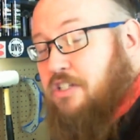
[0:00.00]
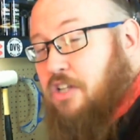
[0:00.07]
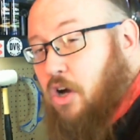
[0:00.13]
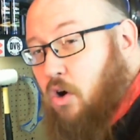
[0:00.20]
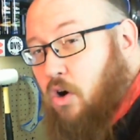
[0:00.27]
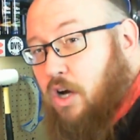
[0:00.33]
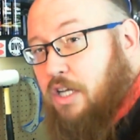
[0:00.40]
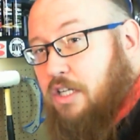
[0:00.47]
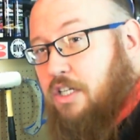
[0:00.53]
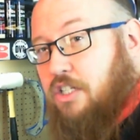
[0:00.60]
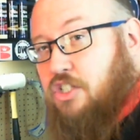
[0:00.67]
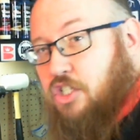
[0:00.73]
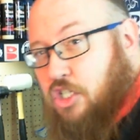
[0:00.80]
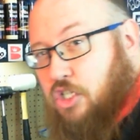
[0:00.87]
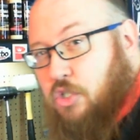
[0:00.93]
on
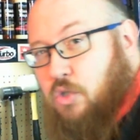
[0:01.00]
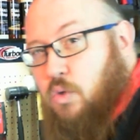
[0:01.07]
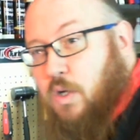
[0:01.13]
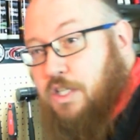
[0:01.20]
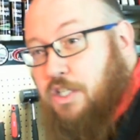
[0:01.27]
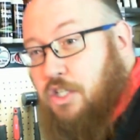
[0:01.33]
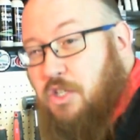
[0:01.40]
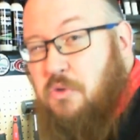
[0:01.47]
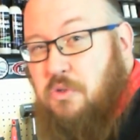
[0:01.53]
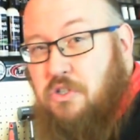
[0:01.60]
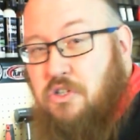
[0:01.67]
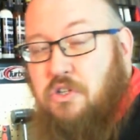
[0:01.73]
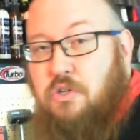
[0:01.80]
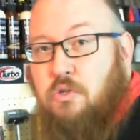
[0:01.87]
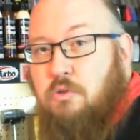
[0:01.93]
to
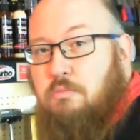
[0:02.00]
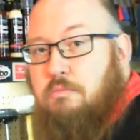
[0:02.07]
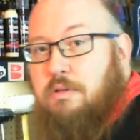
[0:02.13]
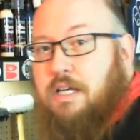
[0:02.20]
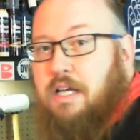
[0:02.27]
YouTube